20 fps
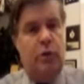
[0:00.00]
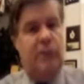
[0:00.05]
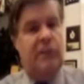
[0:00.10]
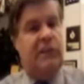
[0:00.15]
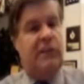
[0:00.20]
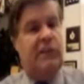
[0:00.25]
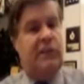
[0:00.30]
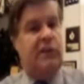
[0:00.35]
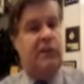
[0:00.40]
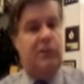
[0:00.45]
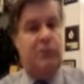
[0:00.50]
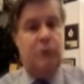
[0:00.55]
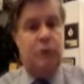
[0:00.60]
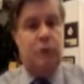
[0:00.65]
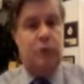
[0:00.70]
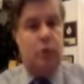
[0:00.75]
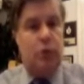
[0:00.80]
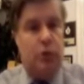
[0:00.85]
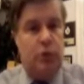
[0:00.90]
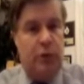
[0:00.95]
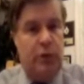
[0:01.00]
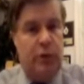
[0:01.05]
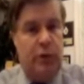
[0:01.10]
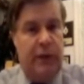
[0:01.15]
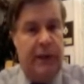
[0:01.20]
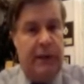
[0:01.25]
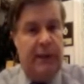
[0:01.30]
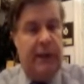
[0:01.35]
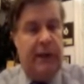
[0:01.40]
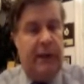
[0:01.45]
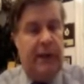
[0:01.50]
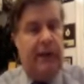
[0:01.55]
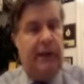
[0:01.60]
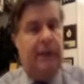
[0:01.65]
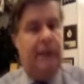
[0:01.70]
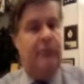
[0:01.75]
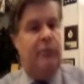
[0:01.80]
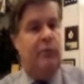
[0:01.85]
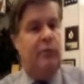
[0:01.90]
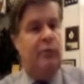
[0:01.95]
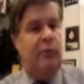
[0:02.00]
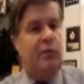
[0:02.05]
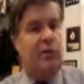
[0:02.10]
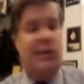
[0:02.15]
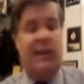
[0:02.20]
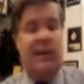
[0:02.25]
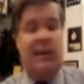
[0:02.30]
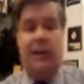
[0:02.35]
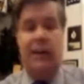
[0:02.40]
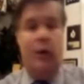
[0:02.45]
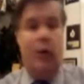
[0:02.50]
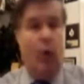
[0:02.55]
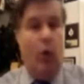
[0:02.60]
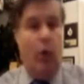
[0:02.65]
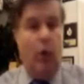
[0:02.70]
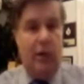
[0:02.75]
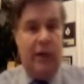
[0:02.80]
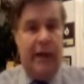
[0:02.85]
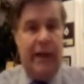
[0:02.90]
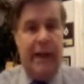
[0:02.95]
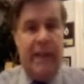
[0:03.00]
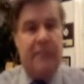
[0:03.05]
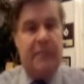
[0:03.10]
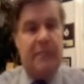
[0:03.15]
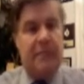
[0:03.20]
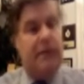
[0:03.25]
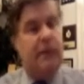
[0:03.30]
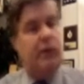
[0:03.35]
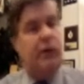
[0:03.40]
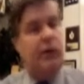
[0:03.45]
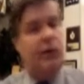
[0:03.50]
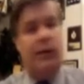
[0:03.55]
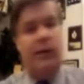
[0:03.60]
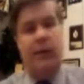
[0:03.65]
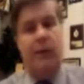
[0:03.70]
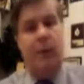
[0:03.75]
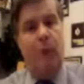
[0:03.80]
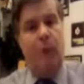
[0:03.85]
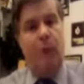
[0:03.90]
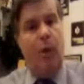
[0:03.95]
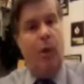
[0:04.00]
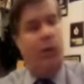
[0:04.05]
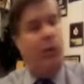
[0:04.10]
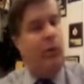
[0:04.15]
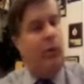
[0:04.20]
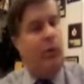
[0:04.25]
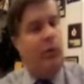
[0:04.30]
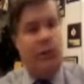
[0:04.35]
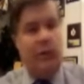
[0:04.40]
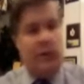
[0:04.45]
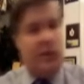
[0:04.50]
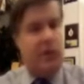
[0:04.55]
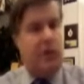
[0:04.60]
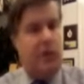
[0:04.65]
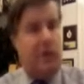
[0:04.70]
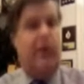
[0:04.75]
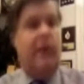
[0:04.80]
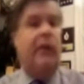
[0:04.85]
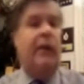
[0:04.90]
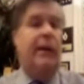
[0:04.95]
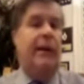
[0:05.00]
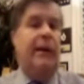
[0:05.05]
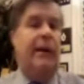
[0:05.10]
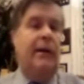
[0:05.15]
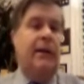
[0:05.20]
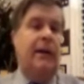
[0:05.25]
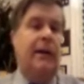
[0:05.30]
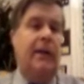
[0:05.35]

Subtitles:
Is there some truth to it? Was that in the old days, but not anymore? What's going on there?